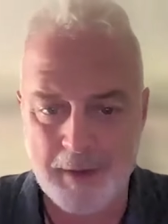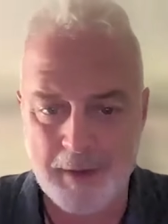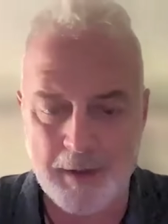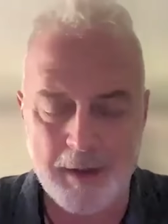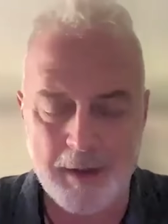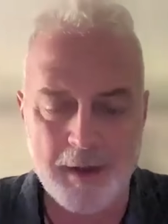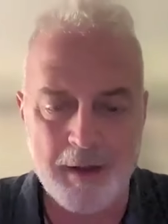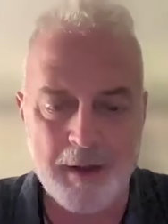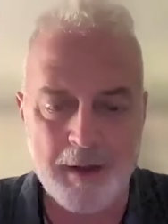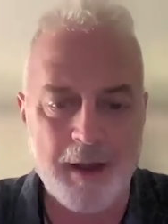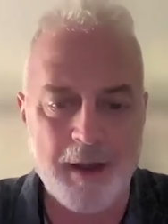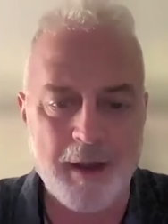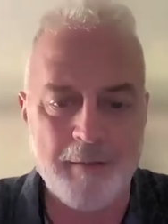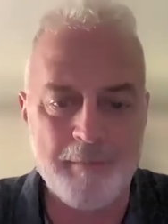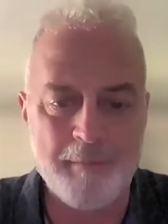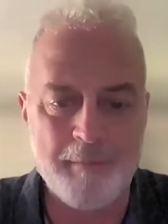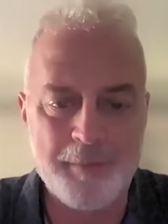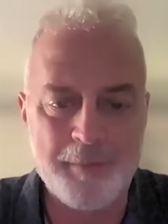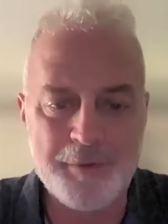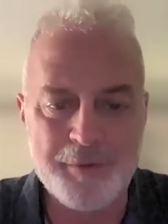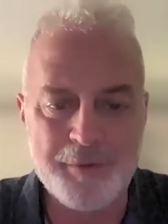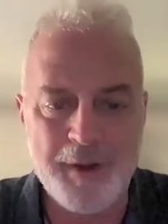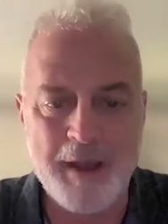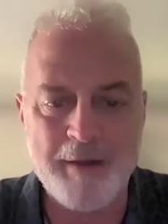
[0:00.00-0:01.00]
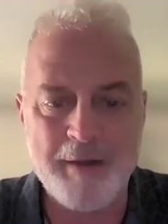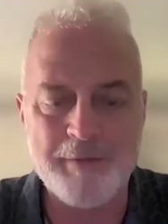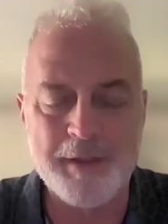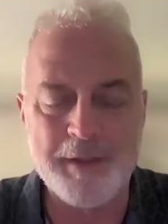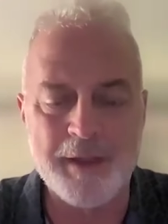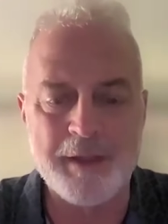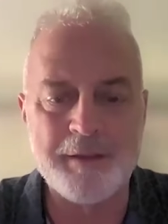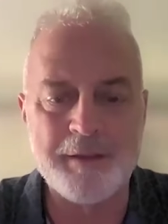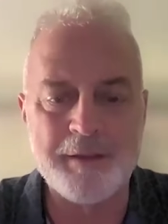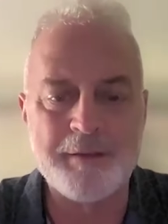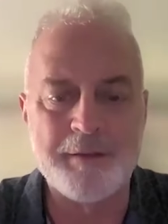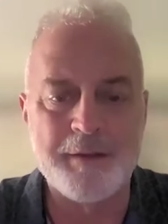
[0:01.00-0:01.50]
Uh, I'm
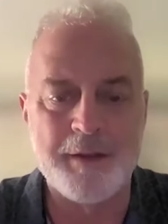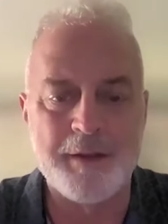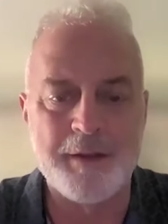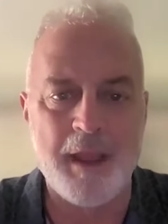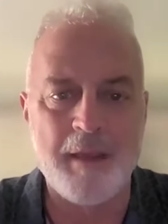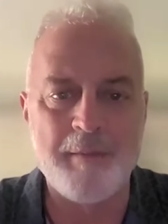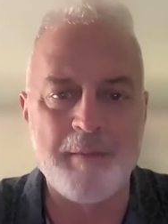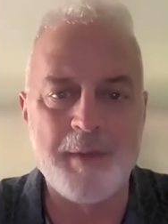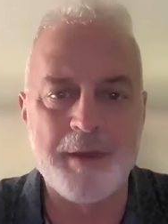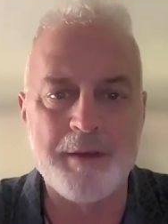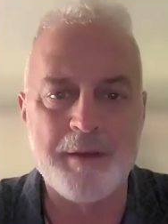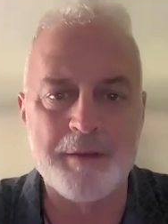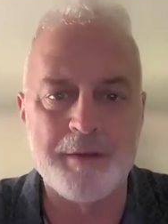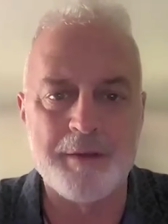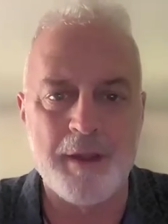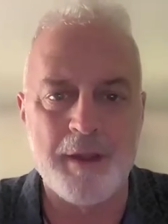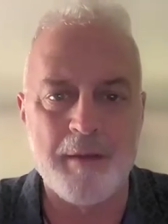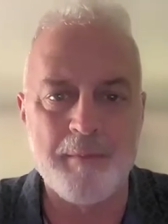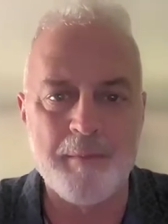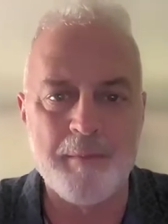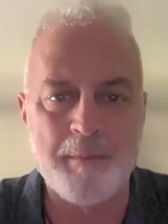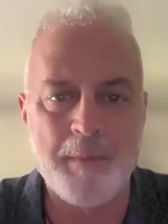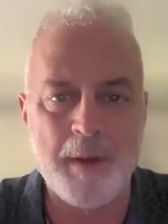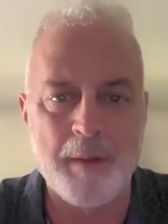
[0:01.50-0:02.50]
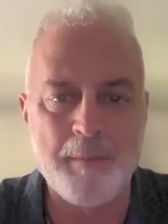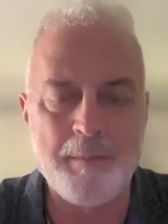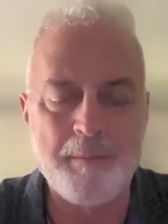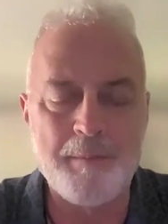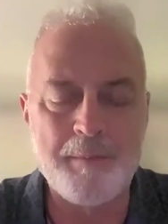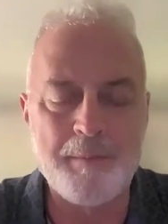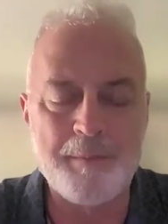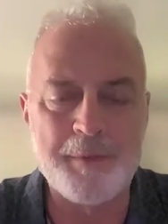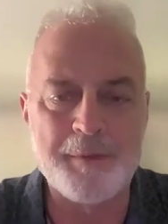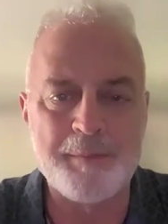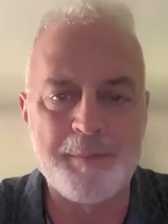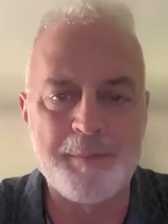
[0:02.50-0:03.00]
traveling today because I'm uh,
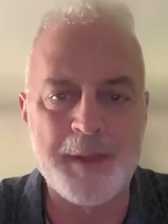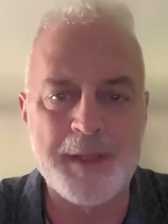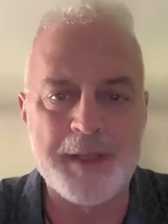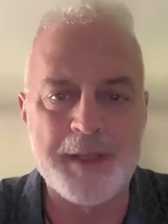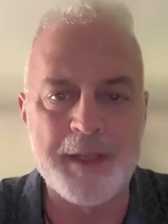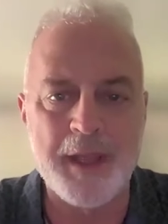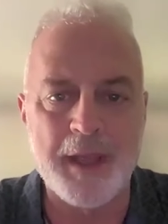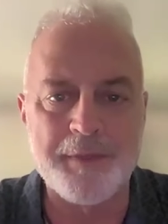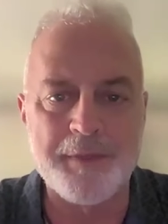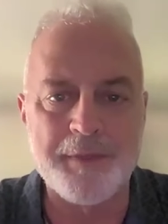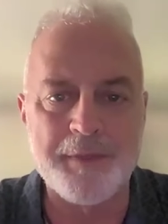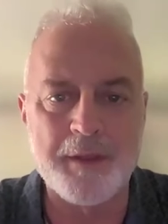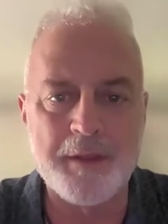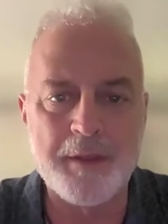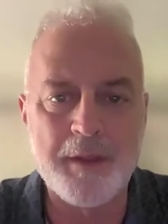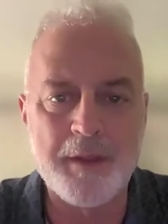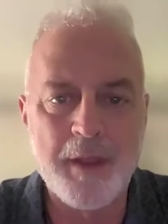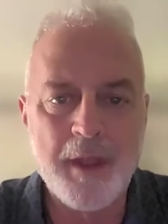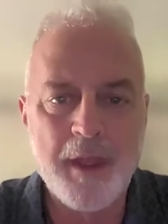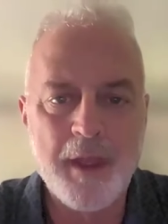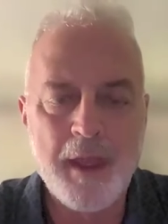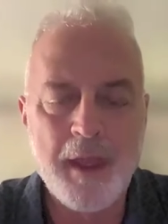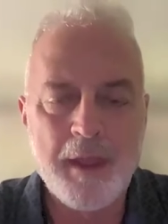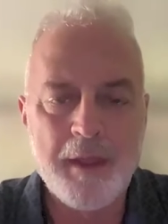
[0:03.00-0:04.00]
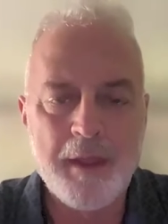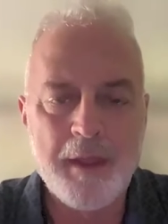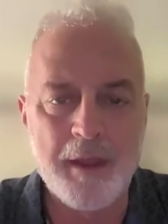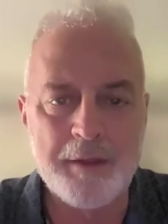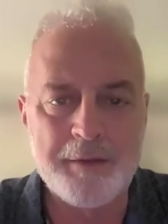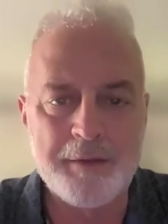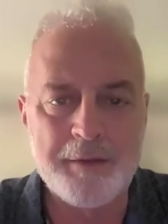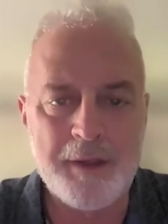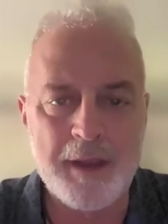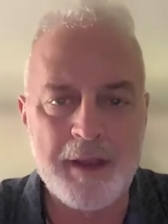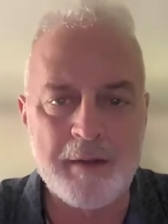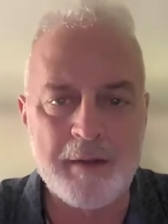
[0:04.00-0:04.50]
speaking at the
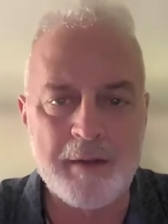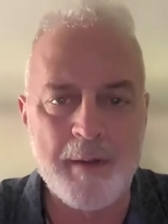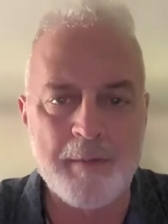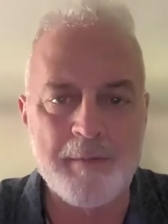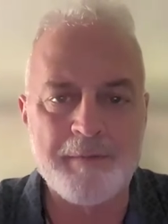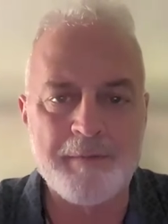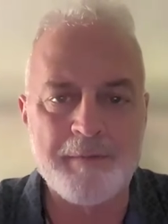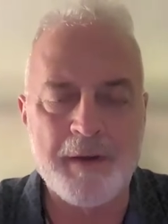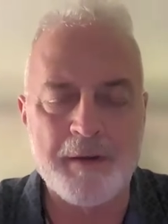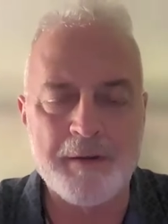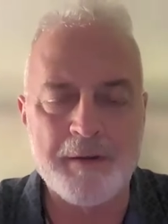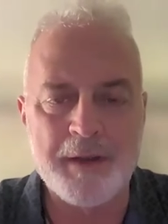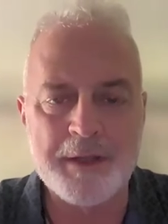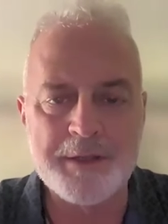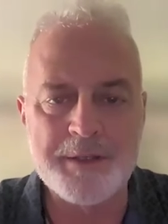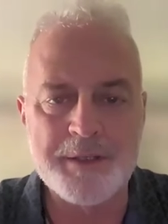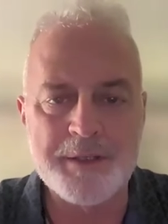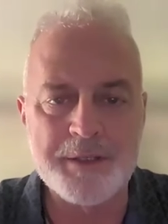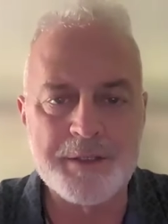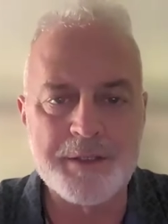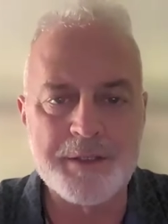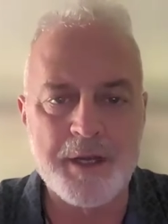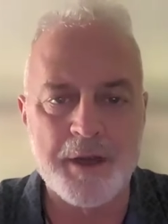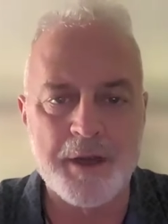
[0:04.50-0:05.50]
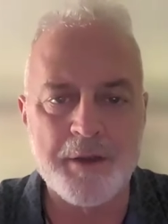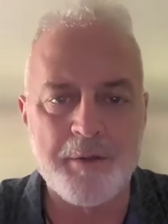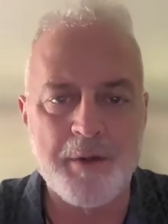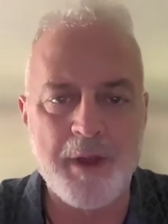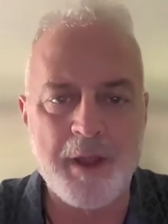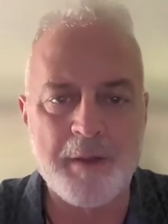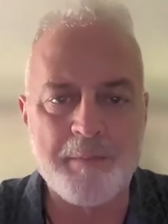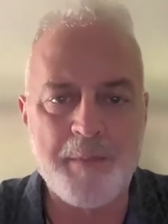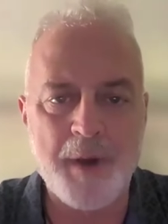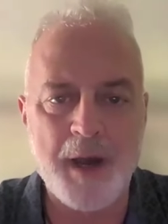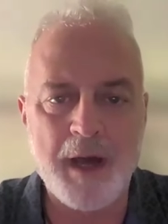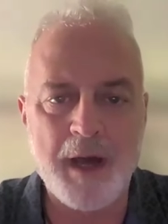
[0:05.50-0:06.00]
Second Amendment Foundation's Gun
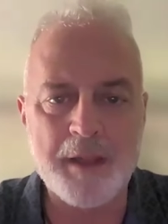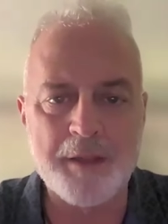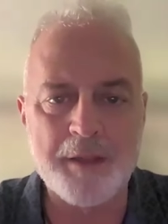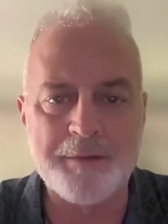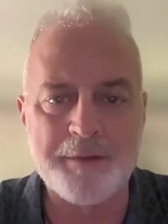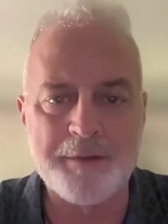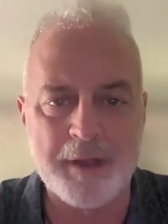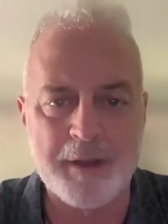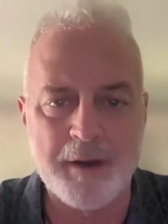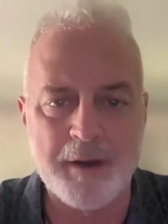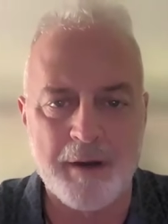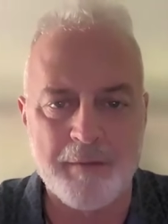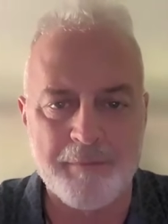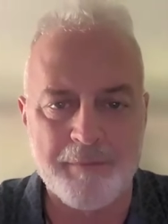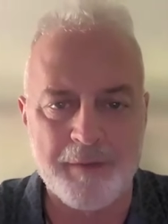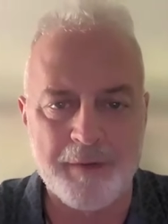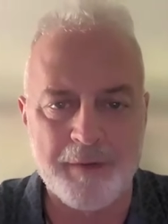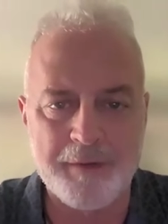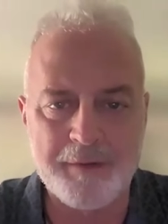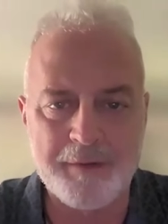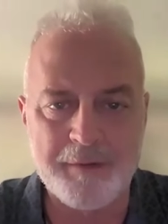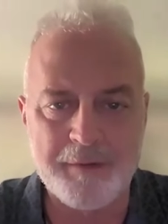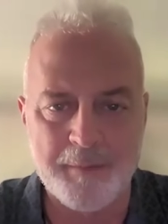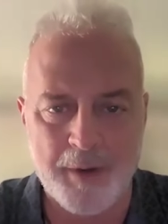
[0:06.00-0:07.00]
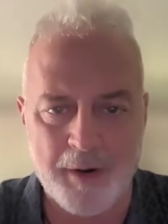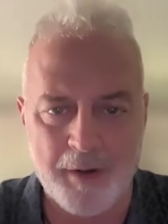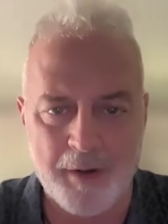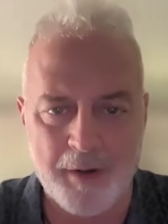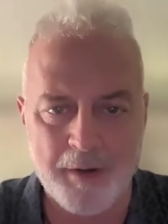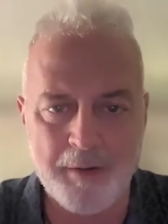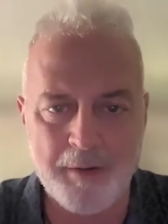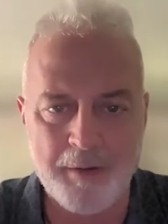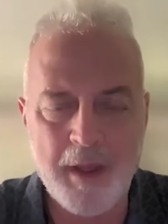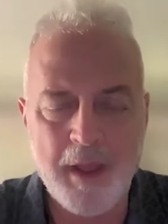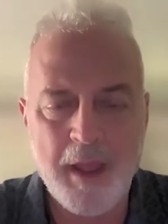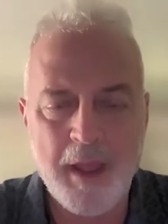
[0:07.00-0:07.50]
Right Policy Conference
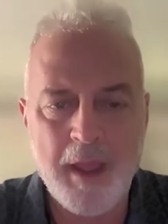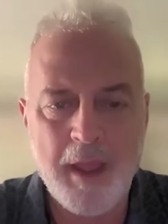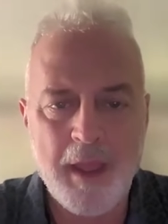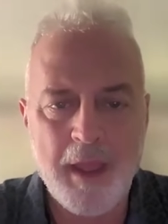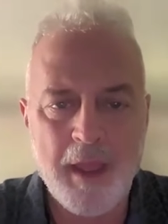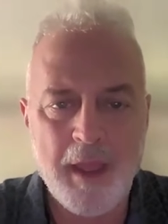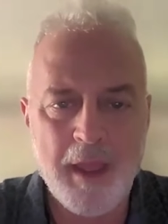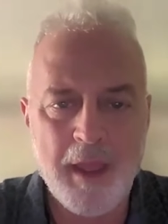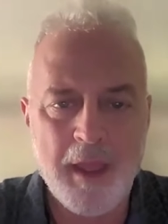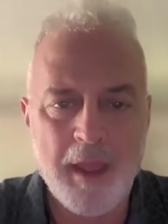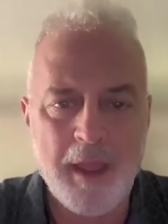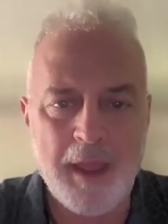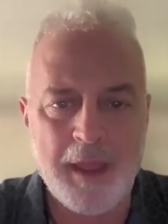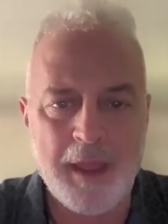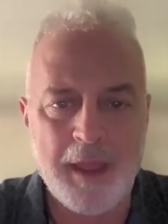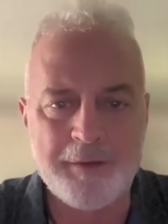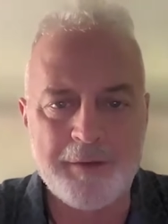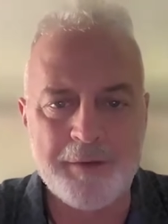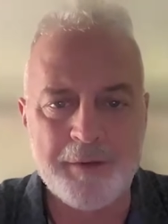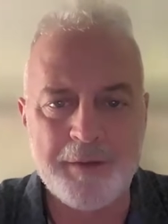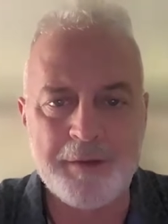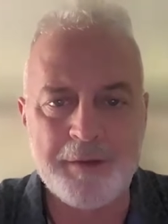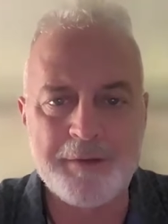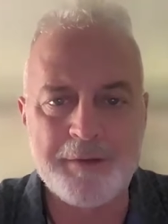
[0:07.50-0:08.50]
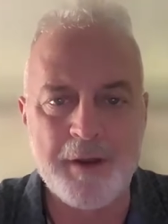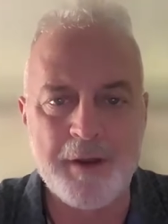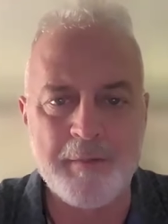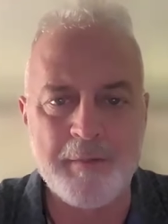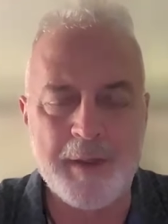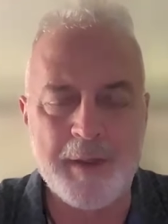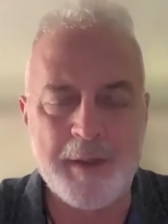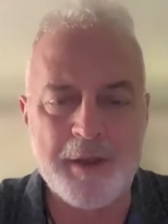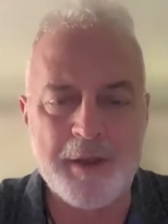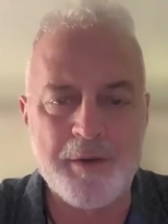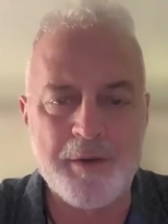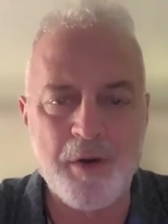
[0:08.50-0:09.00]
tomorrow. And so this is going
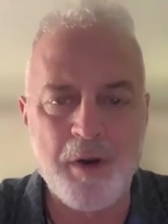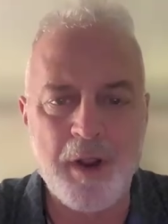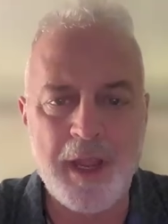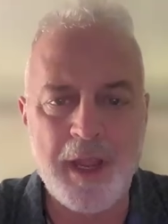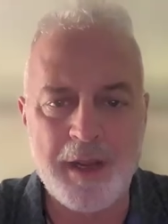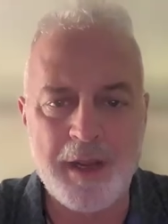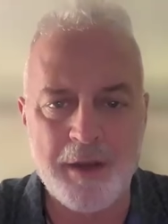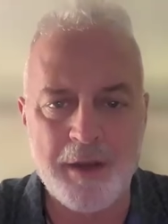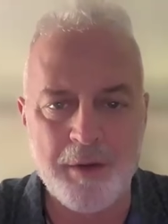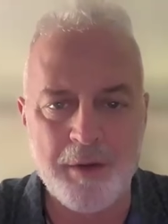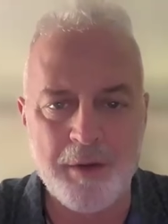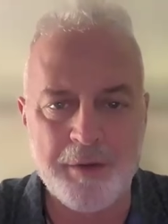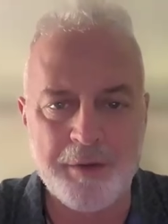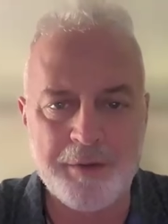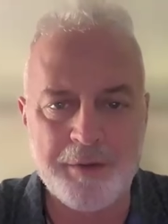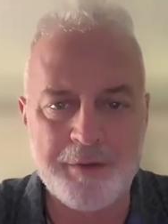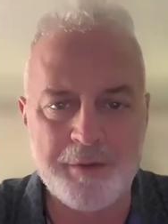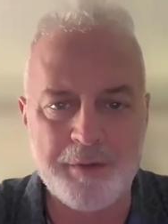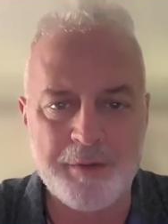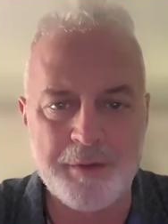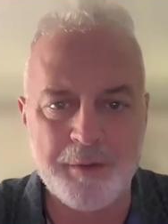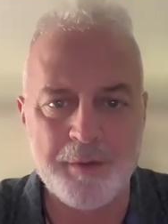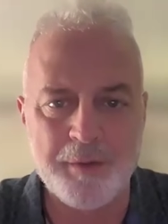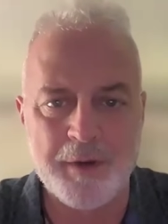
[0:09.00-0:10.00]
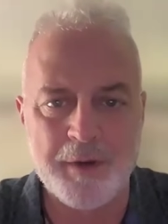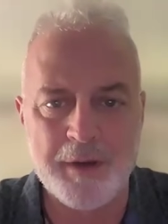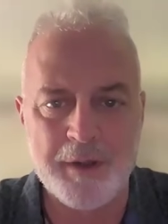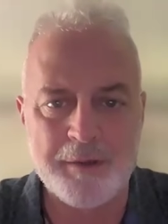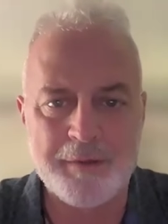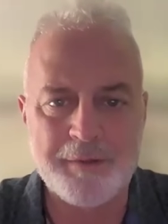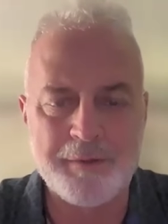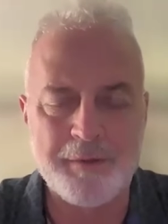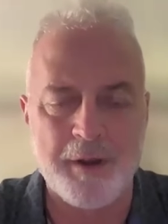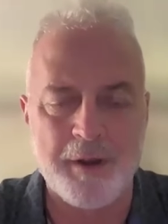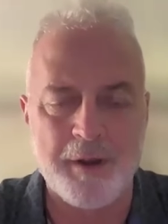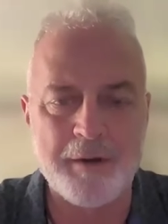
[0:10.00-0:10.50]
to be great news to uh,
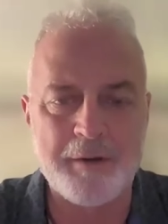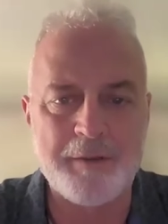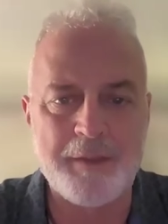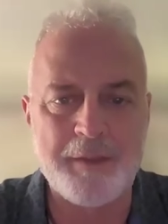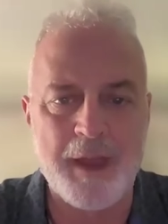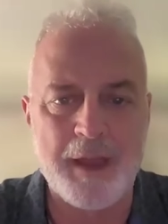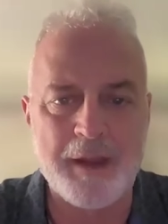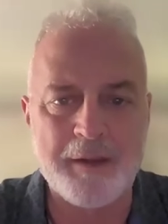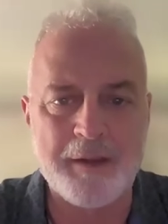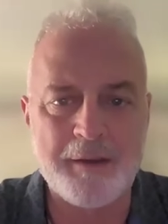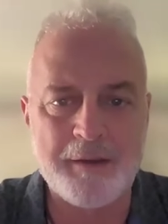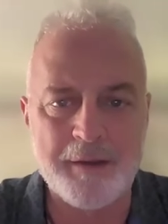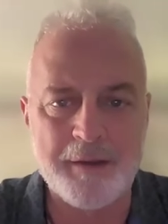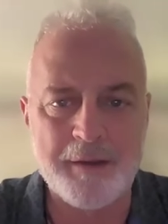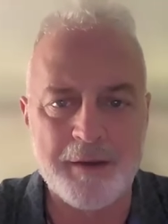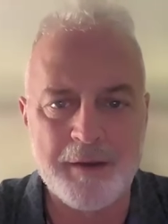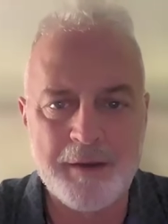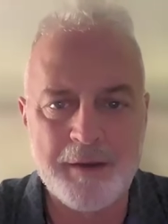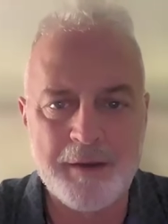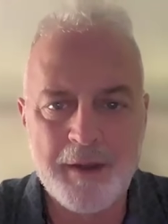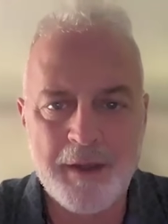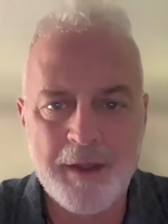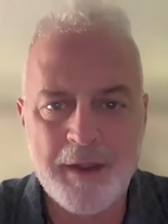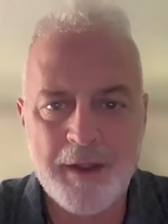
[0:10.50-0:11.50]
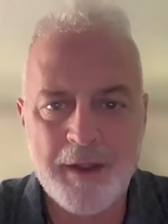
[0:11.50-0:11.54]
start that uh,